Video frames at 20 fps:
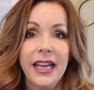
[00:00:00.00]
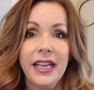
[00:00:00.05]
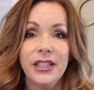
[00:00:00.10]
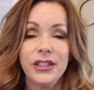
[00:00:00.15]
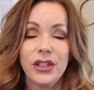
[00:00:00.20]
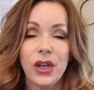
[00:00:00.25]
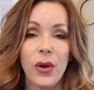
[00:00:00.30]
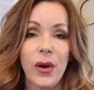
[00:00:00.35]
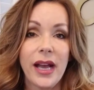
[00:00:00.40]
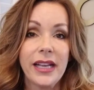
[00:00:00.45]

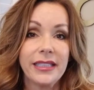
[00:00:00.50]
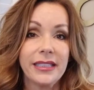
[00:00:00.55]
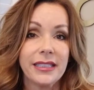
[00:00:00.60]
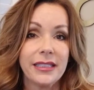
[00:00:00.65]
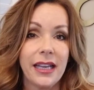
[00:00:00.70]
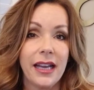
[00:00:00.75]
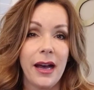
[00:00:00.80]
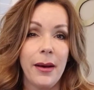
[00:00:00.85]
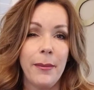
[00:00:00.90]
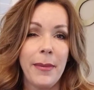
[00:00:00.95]
So as
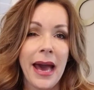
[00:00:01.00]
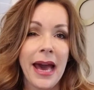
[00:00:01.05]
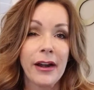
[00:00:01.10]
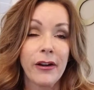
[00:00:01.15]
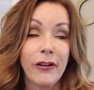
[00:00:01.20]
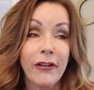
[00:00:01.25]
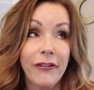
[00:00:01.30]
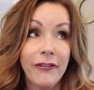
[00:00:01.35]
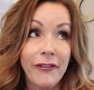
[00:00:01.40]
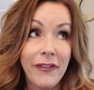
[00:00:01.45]
a
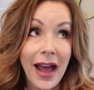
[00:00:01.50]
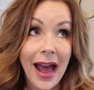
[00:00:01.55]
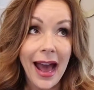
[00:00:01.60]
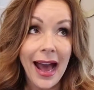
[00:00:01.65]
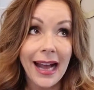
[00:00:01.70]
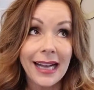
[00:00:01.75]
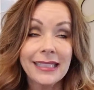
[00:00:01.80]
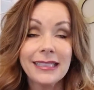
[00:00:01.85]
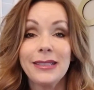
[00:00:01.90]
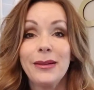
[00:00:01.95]
matter of
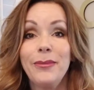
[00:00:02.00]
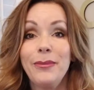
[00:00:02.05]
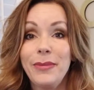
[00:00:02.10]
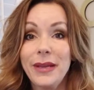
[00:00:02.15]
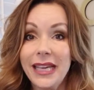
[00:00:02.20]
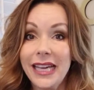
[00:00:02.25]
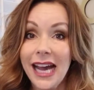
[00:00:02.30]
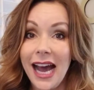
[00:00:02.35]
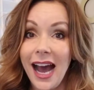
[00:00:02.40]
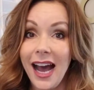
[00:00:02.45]
fact,
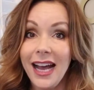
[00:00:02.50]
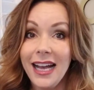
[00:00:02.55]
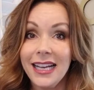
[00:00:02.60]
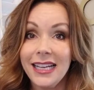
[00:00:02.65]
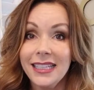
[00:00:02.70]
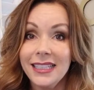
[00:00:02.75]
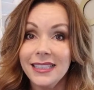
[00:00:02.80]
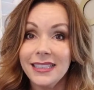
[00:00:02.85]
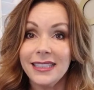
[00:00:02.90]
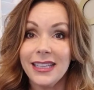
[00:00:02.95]

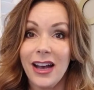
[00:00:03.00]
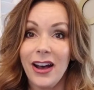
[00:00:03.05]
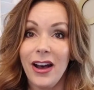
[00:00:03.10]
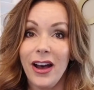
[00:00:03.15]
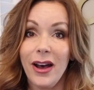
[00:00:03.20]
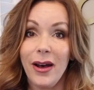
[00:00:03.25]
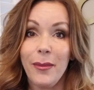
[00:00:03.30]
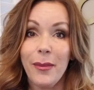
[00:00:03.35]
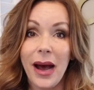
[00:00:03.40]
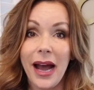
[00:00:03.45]
because
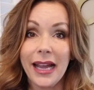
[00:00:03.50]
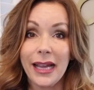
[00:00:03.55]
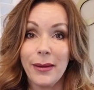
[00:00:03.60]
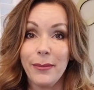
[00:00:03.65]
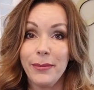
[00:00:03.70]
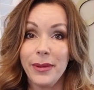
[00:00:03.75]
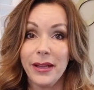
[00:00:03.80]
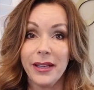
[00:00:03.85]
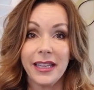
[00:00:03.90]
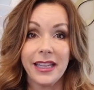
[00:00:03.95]
I am
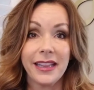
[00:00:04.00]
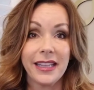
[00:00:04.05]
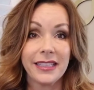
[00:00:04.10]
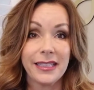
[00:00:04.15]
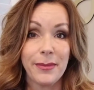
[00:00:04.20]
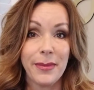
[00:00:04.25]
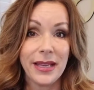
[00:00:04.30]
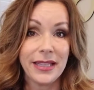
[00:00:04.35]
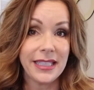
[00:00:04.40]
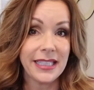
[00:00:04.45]
building this
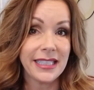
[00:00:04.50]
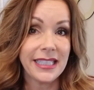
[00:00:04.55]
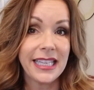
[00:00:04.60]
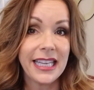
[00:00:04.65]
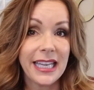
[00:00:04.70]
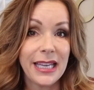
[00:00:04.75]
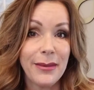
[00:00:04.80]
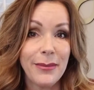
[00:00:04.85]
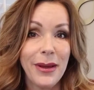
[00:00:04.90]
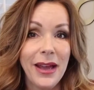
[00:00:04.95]
amazing
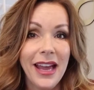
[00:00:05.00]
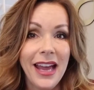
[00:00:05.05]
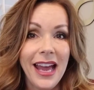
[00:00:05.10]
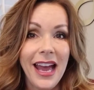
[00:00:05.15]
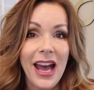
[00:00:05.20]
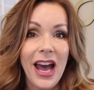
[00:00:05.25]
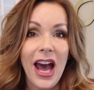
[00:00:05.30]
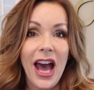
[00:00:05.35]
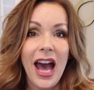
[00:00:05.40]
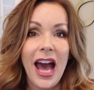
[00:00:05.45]
team
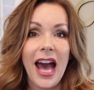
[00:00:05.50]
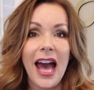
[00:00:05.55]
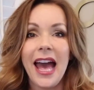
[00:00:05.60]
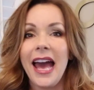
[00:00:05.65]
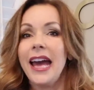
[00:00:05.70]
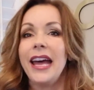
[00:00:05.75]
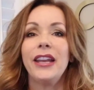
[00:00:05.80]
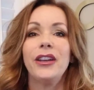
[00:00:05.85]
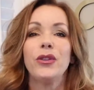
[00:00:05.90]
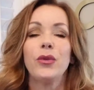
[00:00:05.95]

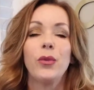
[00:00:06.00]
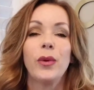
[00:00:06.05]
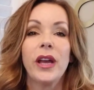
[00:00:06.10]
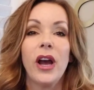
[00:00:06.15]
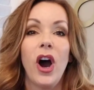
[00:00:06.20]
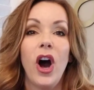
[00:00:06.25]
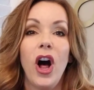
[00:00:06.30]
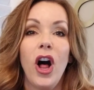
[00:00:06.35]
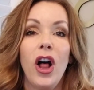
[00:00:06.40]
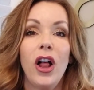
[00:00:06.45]
and we
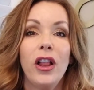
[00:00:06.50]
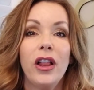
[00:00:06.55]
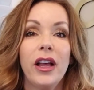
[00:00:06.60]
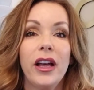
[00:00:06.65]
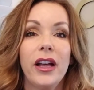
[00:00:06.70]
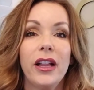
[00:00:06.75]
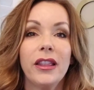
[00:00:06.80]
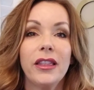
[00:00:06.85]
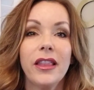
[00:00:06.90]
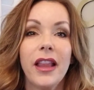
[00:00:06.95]

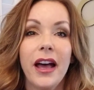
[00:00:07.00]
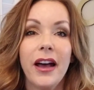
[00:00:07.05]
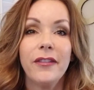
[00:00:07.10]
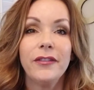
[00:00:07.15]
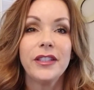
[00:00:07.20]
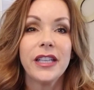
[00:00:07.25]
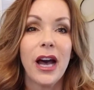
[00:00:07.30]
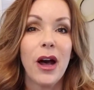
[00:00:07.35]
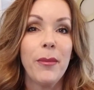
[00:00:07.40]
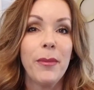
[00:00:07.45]
all love
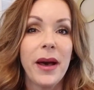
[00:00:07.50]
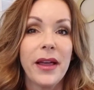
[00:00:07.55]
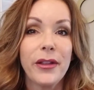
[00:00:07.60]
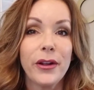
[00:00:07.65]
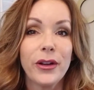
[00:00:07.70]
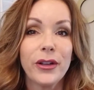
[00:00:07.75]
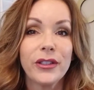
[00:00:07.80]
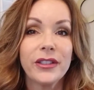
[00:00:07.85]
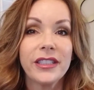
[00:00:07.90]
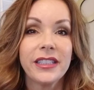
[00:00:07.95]
to help
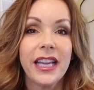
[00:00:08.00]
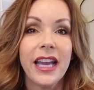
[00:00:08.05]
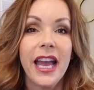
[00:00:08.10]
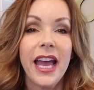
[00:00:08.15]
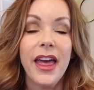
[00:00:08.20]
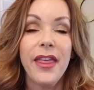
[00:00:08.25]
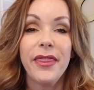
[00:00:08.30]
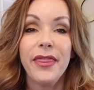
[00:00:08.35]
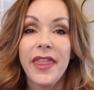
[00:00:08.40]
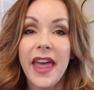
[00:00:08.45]
others,
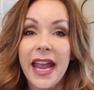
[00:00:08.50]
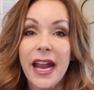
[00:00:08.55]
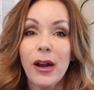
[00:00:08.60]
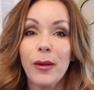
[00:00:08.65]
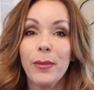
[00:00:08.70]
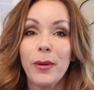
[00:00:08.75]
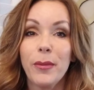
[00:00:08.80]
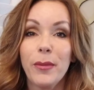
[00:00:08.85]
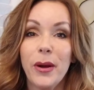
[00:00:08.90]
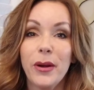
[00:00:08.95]
they are
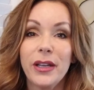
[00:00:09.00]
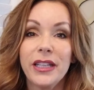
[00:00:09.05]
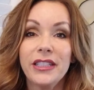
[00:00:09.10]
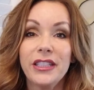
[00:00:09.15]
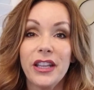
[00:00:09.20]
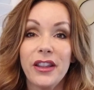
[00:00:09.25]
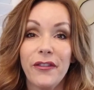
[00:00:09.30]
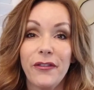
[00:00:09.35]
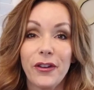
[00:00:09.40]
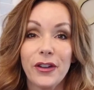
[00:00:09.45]
promoting
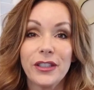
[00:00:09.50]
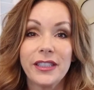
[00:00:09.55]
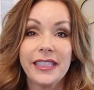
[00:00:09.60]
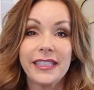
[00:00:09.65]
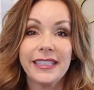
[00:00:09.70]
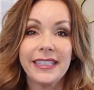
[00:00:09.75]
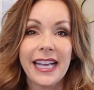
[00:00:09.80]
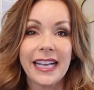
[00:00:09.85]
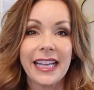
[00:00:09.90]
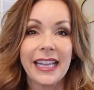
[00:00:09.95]
to the first and
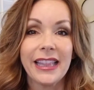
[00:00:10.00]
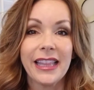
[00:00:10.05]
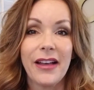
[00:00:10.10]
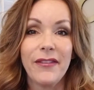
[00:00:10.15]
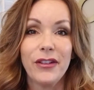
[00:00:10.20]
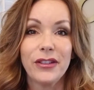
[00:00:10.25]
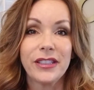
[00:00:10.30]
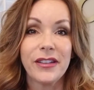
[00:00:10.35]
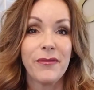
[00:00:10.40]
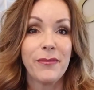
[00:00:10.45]
second
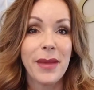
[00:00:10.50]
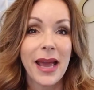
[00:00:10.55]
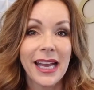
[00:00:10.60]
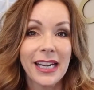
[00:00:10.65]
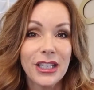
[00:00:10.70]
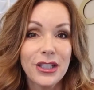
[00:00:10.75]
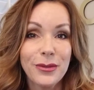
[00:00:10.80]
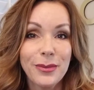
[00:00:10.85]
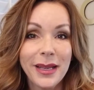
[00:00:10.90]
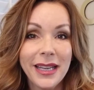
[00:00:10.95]
levels of
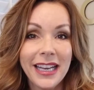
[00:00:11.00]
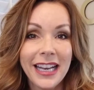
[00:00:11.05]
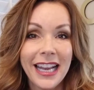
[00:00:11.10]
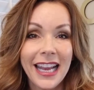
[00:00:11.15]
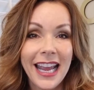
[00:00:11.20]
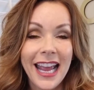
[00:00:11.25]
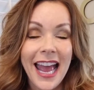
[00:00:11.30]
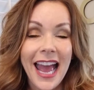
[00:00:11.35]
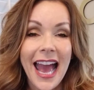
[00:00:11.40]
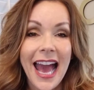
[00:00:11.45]
management.
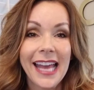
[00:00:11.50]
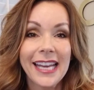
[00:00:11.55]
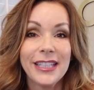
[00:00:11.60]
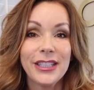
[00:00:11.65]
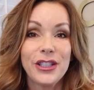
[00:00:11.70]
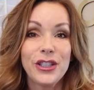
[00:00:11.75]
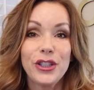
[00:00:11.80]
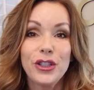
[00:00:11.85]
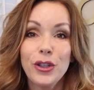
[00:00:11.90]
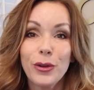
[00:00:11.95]
And
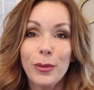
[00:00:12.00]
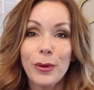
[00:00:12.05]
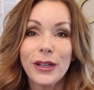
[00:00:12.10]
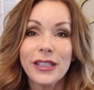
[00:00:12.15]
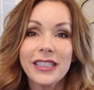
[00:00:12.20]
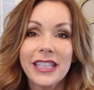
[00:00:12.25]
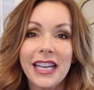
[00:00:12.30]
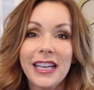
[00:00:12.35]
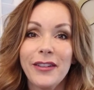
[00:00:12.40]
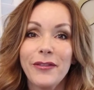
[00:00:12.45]
it's super
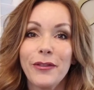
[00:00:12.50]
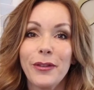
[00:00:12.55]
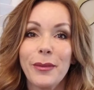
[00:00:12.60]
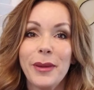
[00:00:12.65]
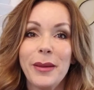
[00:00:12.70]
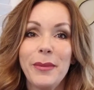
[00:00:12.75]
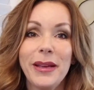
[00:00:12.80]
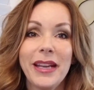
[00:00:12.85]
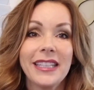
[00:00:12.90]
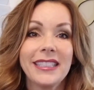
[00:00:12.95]
exciting for
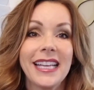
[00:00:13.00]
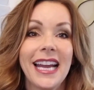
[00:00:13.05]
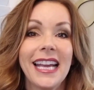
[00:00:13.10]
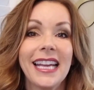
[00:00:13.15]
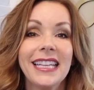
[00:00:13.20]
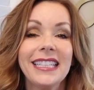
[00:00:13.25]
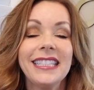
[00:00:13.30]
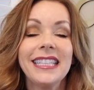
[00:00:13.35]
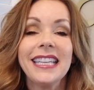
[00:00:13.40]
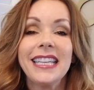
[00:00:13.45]
me because I
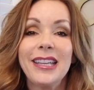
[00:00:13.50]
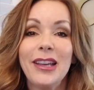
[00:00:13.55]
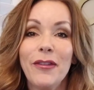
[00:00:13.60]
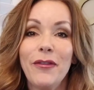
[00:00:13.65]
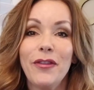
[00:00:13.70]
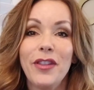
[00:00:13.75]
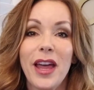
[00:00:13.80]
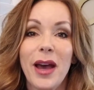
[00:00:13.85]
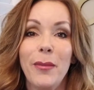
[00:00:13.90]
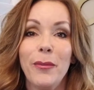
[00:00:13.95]
get to
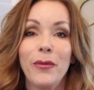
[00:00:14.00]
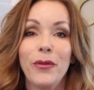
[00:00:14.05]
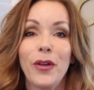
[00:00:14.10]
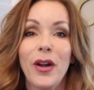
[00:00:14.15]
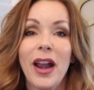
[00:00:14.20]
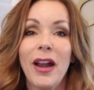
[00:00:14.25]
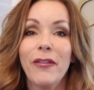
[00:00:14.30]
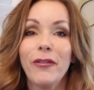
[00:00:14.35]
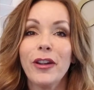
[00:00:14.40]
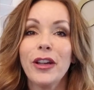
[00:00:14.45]
gift them for
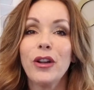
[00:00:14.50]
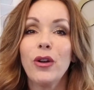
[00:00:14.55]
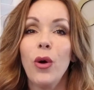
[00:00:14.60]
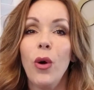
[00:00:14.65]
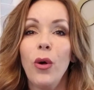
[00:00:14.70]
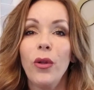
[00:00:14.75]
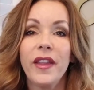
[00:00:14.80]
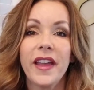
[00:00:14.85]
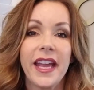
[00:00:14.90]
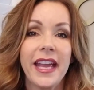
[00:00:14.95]
every
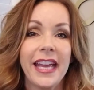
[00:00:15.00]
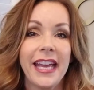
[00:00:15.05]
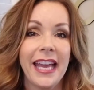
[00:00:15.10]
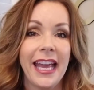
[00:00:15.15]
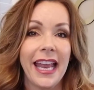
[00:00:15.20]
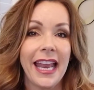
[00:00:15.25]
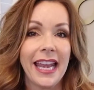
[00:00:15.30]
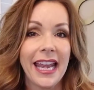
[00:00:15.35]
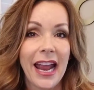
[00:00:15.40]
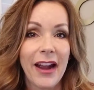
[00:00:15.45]
goal they hit
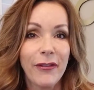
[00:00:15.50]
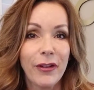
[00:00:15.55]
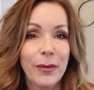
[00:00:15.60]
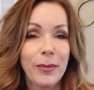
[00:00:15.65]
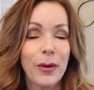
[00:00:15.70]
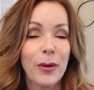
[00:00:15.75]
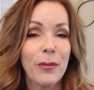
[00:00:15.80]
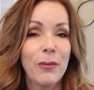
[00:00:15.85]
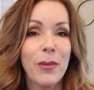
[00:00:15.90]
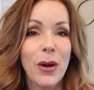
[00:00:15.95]
and every
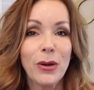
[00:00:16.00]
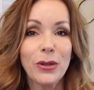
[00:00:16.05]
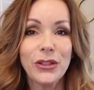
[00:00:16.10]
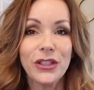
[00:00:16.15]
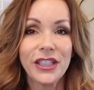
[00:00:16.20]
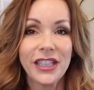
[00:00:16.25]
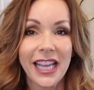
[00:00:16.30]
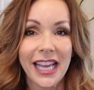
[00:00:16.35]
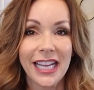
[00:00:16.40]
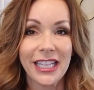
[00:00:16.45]

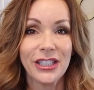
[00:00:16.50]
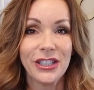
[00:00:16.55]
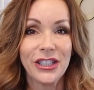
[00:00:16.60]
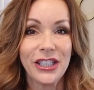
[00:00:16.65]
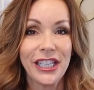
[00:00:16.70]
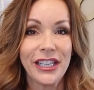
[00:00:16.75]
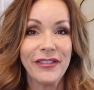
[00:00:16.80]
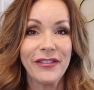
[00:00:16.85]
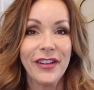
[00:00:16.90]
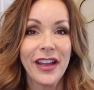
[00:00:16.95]
promotion they
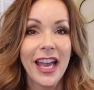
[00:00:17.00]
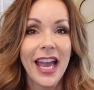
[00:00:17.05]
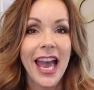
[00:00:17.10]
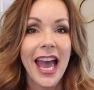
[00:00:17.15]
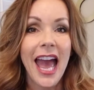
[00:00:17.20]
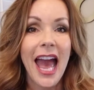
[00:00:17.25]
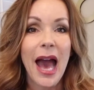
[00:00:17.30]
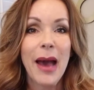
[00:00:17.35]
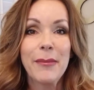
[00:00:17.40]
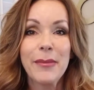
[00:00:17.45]
achieve.
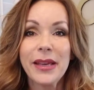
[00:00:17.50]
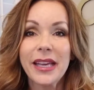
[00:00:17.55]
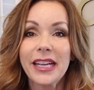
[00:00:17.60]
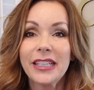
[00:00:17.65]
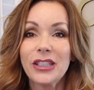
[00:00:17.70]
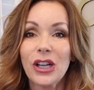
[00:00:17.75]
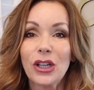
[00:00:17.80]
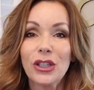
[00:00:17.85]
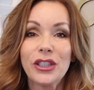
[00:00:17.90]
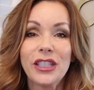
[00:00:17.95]
And because
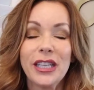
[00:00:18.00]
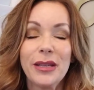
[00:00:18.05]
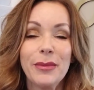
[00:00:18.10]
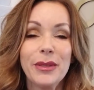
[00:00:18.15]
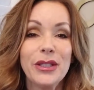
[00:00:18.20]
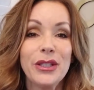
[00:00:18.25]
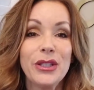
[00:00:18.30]
our team is